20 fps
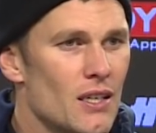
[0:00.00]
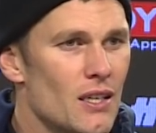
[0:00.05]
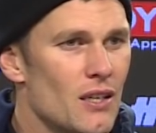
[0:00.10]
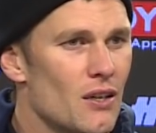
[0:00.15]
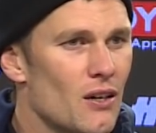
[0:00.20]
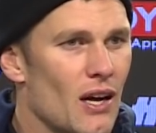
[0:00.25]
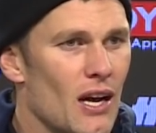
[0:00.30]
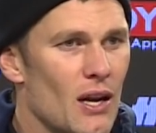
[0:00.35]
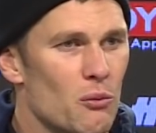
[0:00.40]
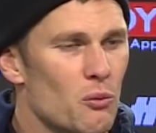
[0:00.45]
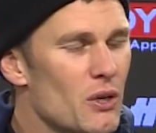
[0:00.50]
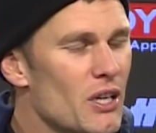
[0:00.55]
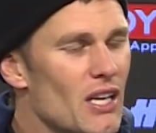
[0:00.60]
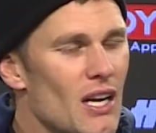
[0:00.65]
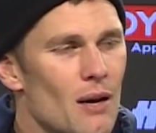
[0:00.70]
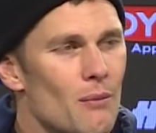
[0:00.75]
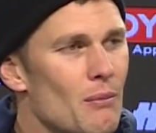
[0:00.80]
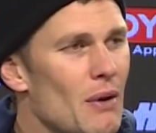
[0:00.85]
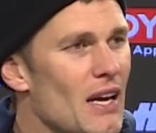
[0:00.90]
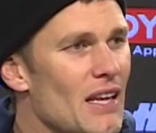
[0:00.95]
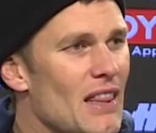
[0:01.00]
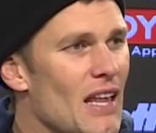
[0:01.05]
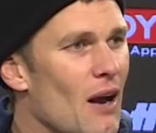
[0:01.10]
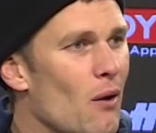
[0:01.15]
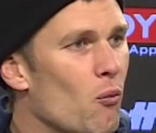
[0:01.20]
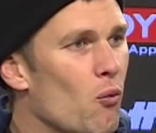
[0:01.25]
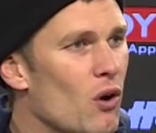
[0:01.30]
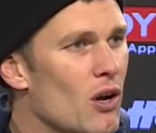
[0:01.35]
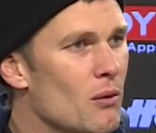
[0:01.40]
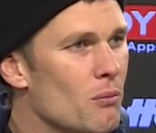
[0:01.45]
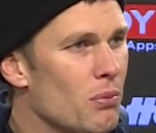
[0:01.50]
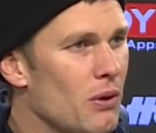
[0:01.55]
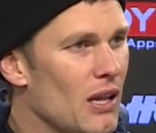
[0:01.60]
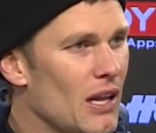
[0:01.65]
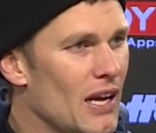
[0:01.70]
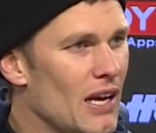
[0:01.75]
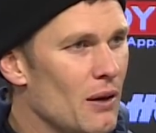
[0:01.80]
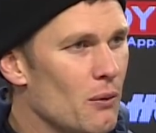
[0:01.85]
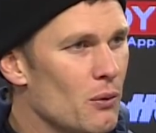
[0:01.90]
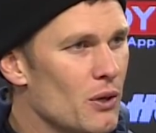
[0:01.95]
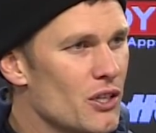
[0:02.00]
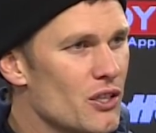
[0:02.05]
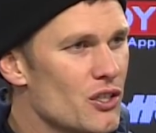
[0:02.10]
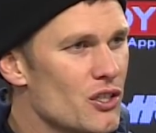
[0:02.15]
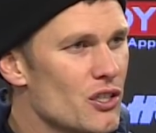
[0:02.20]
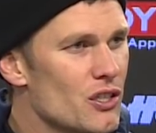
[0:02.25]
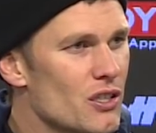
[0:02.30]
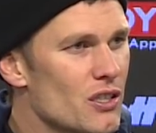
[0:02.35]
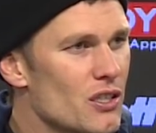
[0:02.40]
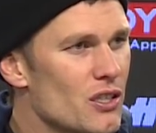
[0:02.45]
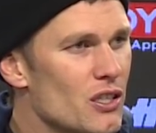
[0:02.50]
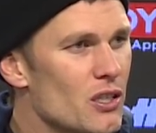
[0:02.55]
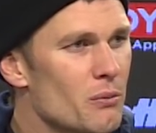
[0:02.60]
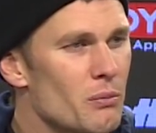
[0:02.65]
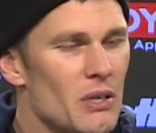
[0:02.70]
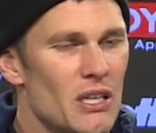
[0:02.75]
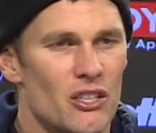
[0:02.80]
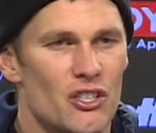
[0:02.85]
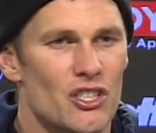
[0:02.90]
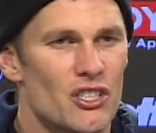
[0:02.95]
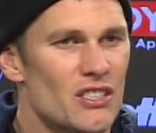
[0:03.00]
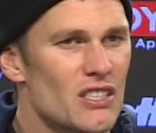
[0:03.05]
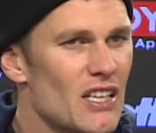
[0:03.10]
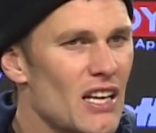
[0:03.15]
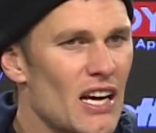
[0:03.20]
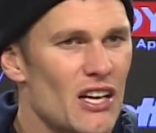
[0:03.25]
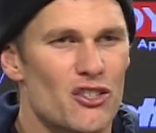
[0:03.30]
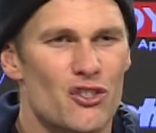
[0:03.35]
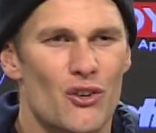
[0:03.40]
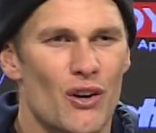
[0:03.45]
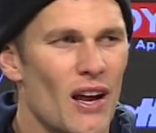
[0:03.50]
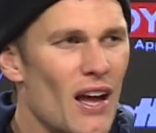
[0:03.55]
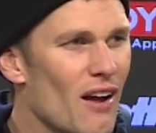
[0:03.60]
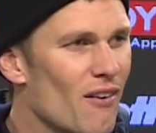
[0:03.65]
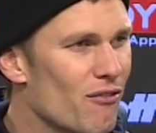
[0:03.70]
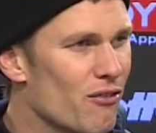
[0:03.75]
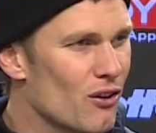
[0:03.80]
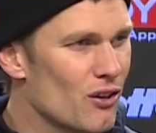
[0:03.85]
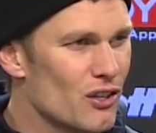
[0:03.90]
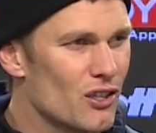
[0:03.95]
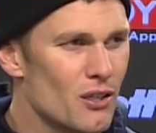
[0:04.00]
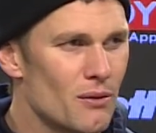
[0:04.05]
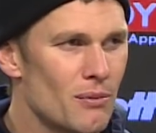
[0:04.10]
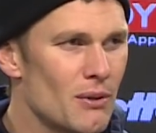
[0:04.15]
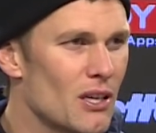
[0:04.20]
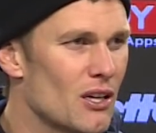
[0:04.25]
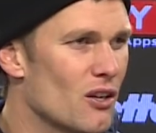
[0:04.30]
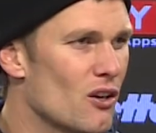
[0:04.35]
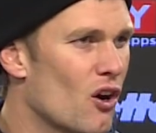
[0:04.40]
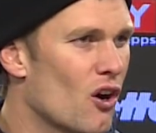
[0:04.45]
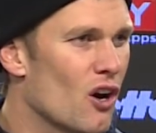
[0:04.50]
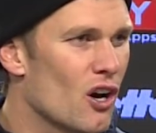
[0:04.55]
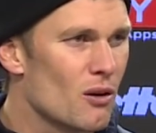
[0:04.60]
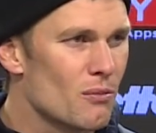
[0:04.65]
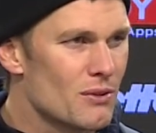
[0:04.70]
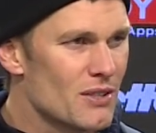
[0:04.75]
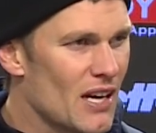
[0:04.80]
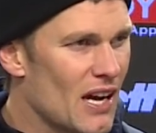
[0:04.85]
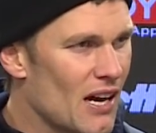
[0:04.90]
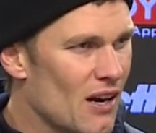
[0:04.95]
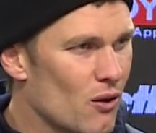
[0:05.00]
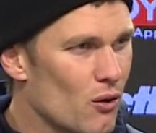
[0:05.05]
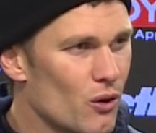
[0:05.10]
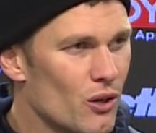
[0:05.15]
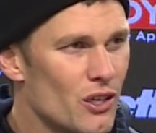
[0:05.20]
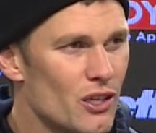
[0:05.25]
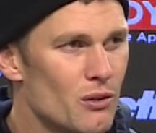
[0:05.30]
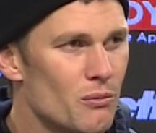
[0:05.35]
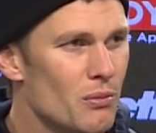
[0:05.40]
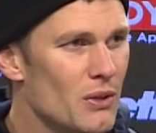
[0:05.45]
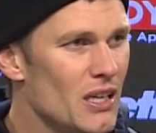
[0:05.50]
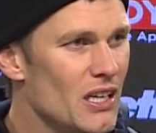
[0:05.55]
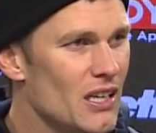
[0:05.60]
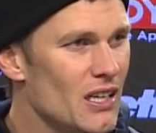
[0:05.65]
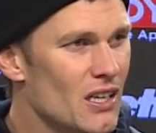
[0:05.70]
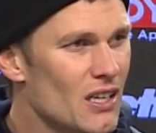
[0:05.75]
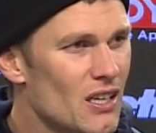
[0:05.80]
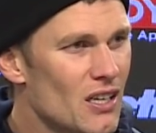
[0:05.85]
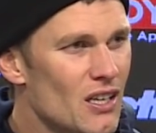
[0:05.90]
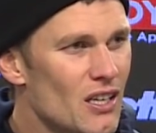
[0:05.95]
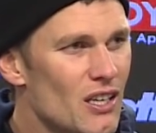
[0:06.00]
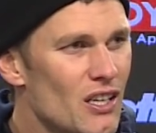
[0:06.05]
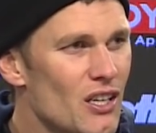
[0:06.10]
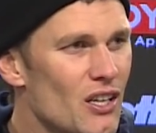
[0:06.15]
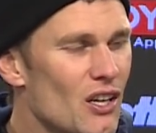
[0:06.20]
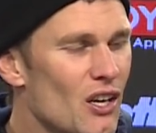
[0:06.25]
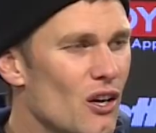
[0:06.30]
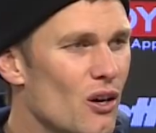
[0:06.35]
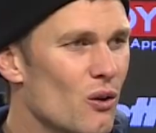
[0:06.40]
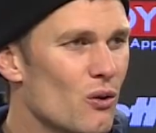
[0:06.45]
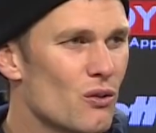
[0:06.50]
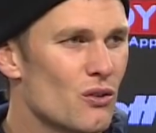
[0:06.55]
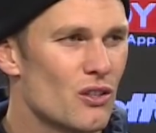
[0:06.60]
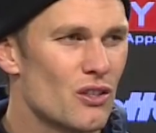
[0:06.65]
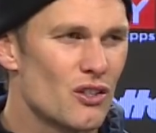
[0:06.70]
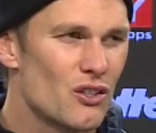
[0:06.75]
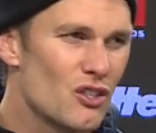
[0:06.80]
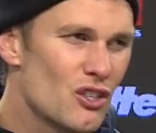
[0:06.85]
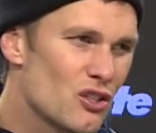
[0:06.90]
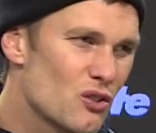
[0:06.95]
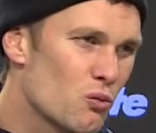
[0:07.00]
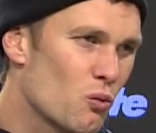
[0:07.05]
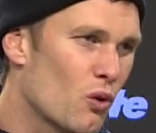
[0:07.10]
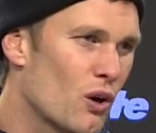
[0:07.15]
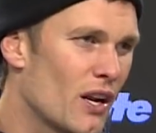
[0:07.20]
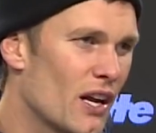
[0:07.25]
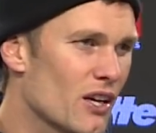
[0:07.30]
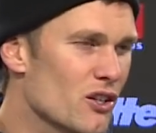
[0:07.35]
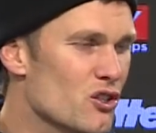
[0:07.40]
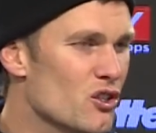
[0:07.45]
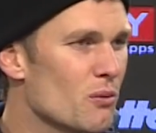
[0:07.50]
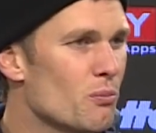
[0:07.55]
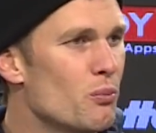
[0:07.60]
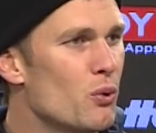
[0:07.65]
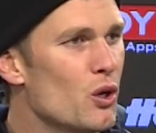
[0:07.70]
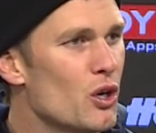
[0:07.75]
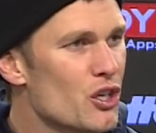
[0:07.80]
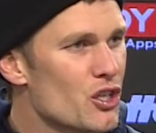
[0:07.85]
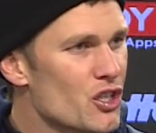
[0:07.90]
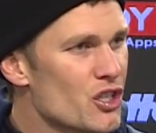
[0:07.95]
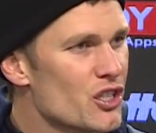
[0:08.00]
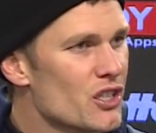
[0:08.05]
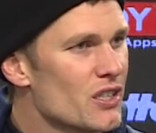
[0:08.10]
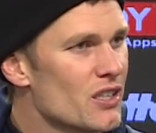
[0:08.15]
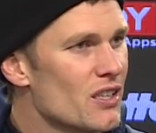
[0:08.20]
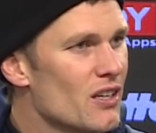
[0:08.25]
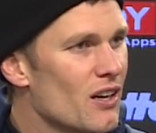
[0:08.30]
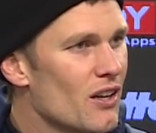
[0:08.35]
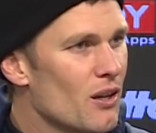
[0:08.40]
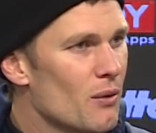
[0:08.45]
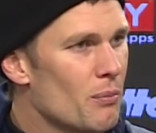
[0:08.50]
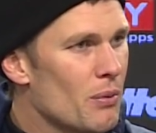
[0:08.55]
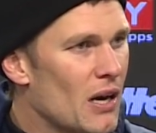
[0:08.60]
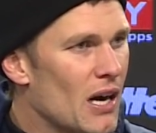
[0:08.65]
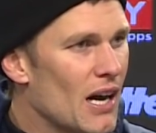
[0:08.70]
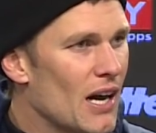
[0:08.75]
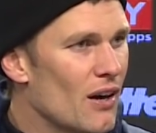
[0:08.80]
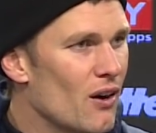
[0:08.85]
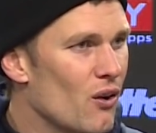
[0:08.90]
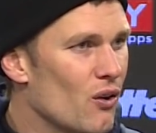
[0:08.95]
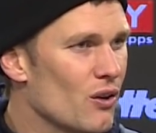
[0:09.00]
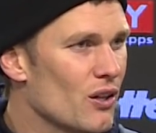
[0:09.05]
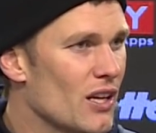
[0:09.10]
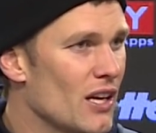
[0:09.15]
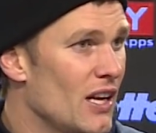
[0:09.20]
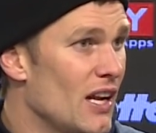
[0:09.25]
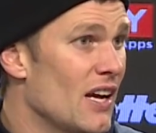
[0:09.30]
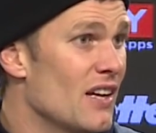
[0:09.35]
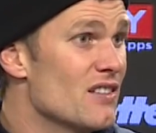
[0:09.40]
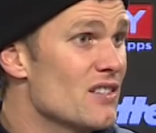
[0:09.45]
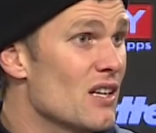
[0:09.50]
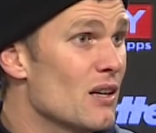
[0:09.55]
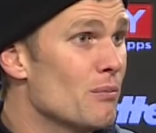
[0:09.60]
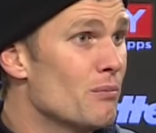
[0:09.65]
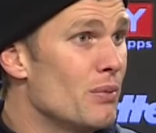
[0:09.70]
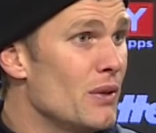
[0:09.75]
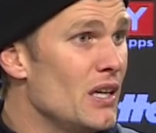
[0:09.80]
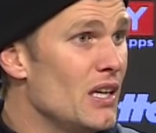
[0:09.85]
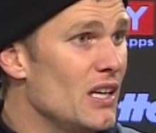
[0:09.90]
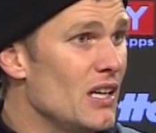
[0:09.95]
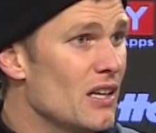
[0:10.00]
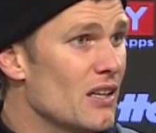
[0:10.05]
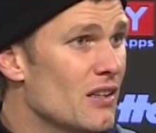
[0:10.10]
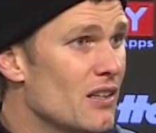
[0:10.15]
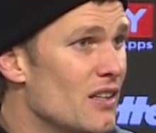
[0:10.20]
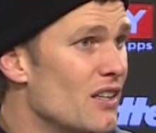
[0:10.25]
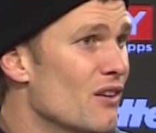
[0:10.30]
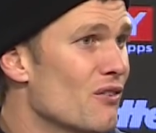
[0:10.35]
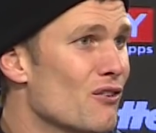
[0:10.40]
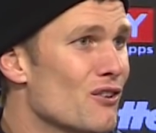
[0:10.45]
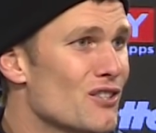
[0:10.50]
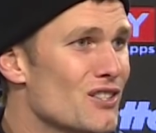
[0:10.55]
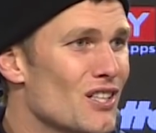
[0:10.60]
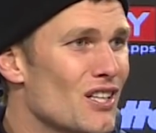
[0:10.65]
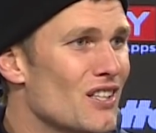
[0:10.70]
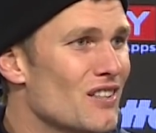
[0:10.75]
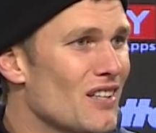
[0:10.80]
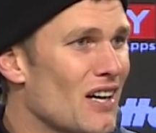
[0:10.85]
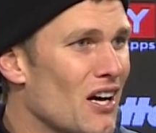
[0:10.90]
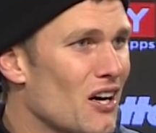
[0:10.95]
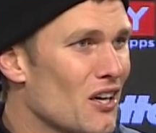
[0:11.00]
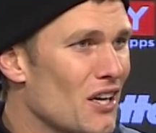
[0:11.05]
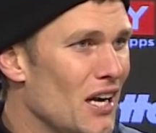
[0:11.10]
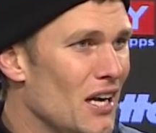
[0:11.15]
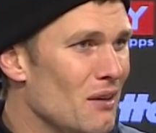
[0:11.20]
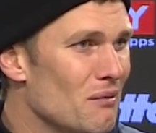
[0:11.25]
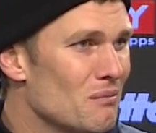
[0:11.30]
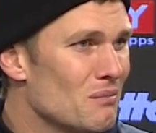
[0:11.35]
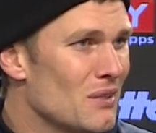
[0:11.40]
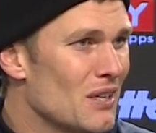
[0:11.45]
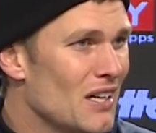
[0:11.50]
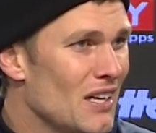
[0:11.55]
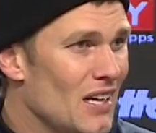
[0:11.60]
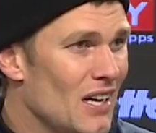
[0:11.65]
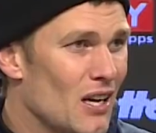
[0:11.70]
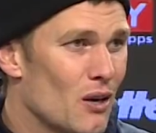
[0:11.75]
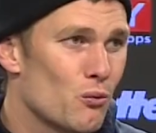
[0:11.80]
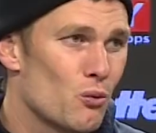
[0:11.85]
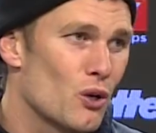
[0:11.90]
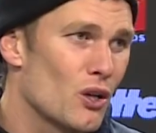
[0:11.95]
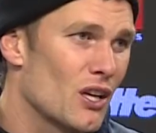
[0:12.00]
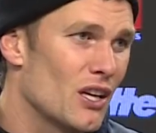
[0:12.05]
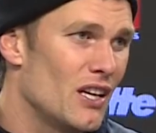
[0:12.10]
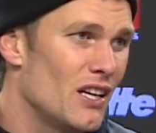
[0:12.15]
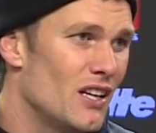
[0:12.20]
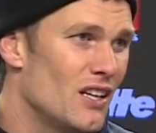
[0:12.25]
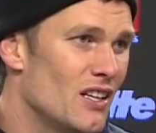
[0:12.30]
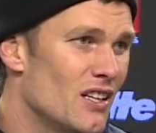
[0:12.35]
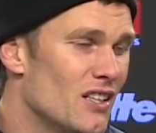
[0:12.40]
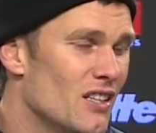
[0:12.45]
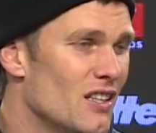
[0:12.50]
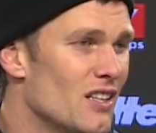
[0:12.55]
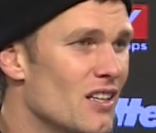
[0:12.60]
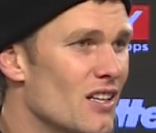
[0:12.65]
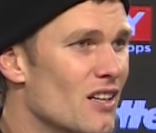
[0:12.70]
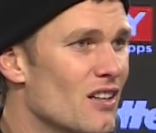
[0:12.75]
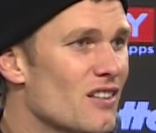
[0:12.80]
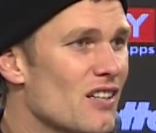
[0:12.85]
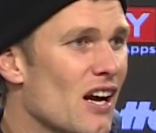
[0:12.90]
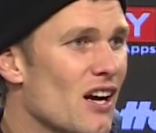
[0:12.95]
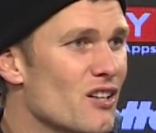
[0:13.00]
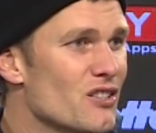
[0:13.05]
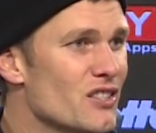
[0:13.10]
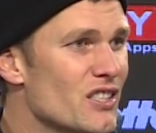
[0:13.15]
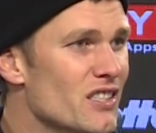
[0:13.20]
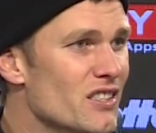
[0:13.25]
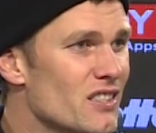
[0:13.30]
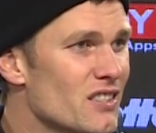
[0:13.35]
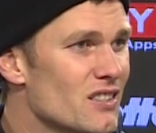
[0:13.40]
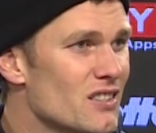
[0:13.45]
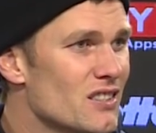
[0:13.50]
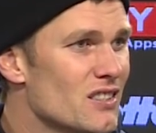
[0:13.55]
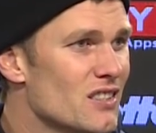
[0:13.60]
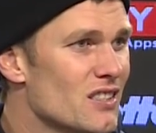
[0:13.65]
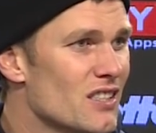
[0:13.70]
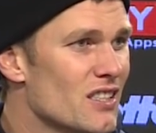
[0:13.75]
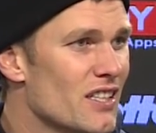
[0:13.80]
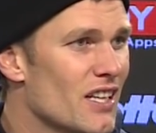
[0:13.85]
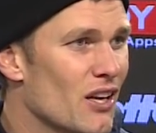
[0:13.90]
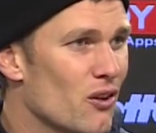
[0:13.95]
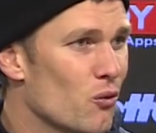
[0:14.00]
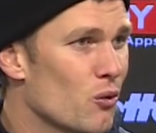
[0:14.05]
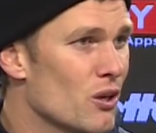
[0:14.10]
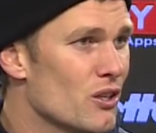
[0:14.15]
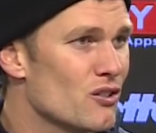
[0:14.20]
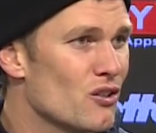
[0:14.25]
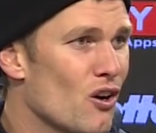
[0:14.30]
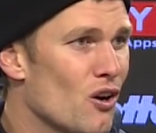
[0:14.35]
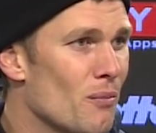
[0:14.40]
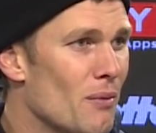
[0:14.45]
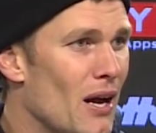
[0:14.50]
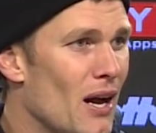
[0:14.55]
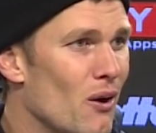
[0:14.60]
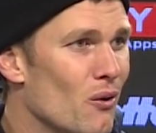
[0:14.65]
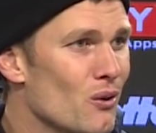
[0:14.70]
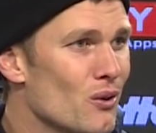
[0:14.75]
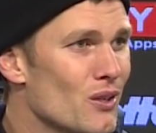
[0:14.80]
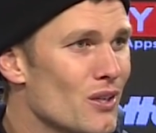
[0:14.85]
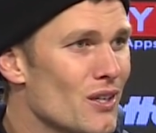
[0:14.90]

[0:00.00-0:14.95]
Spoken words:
you know, had we not made that one play, which could be just an extra effort, could be an arm tackle, could be, you know, just one extra push of the pile that ends up being the difference in the entire game and really an entire season. And that's what it's all about.